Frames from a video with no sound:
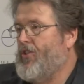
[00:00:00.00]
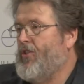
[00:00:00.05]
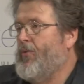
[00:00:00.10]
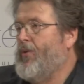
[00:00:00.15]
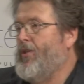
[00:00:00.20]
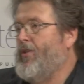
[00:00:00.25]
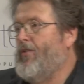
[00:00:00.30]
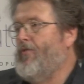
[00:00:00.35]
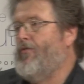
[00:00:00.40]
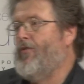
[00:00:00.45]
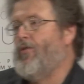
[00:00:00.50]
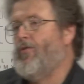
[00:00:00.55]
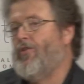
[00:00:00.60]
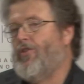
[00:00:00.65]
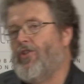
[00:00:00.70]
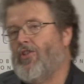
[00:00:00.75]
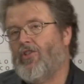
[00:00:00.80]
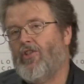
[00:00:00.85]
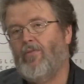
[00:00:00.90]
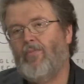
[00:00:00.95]
So within a
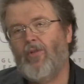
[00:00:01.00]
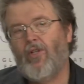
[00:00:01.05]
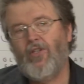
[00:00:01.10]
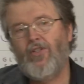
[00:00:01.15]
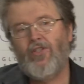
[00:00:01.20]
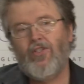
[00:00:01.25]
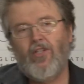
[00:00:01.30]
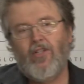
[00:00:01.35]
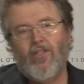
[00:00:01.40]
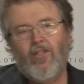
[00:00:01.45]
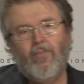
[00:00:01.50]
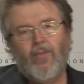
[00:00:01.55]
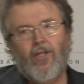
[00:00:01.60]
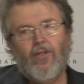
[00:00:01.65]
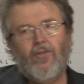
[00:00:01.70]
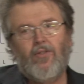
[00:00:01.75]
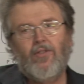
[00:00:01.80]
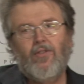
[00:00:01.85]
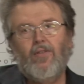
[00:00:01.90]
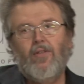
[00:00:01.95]
food system, you can talk
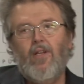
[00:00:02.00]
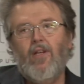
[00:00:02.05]
about